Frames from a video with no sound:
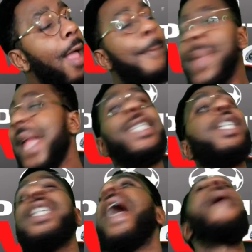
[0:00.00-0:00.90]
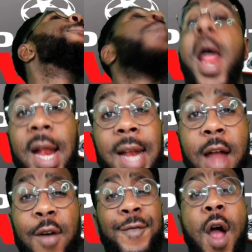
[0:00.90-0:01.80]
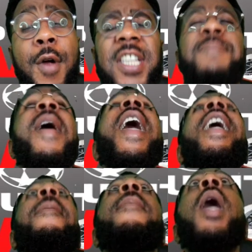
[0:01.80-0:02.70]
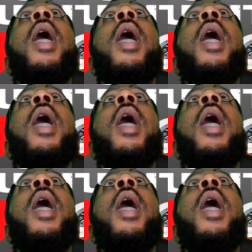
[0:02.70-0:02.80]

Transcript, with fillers: Manchester United burning down the Forest, baby.